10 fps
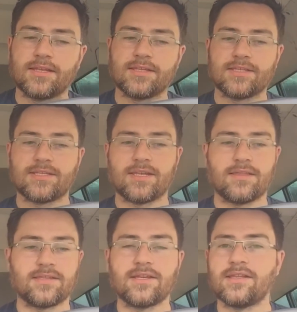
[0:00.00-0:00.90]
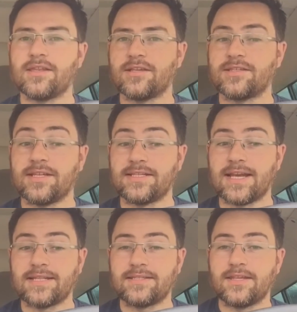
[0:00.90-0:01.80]
see if there's anything else I need to
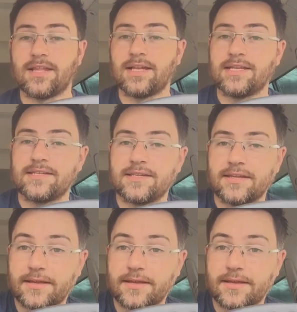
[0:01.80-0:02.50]
add to the list.